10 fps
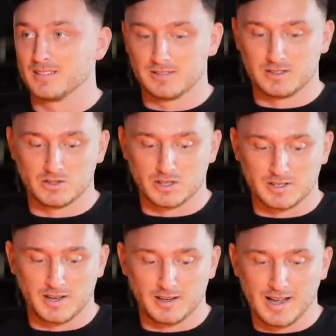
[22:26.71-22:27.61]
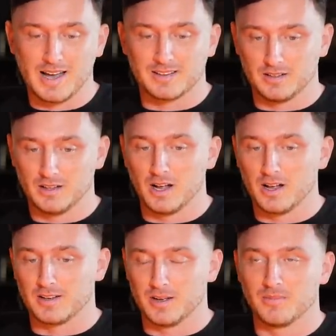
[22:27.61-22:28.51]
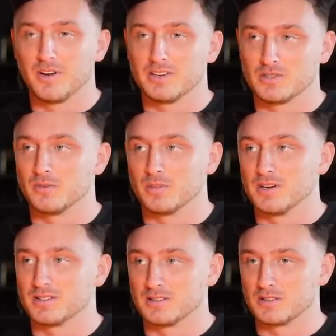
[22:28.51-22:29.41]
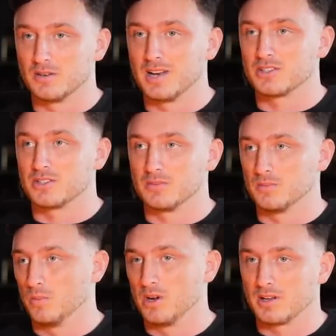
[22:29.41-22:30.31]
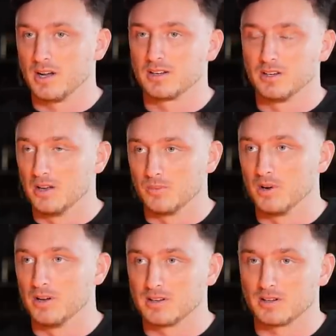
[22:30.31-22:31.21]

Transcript: So just like I had a high, I'm a very driven person. So naturally, I work hard. I love work.